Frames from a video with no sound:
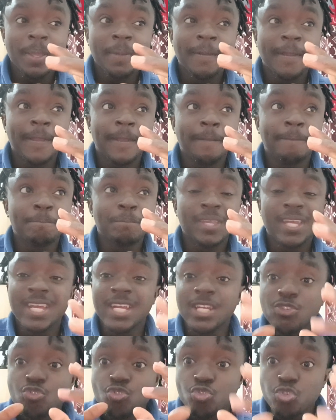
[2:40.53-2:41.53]
a
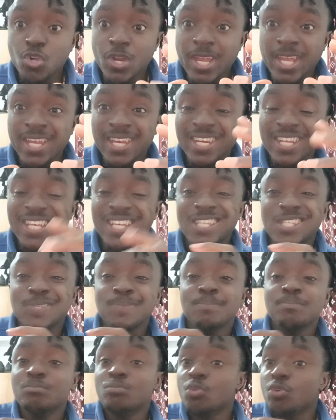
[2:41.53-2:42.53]
train
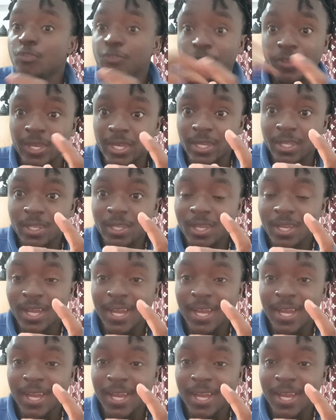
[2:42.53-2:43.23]
is moving,